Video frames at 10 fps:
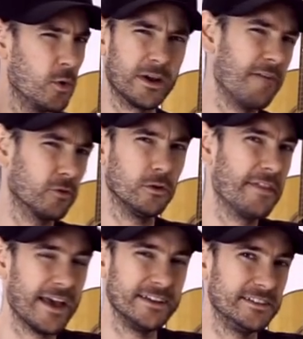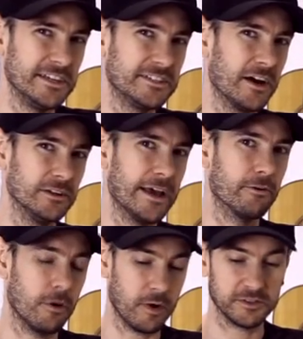We'll cover all of that in detail
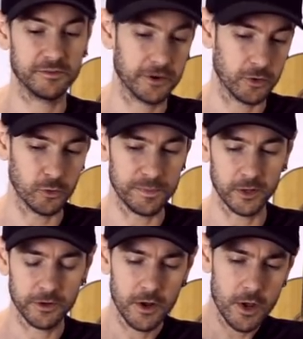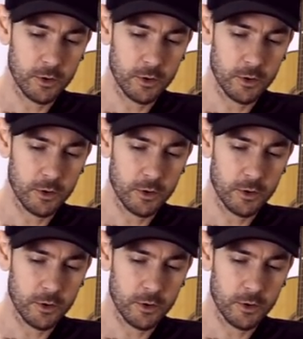later on once we've got it all built.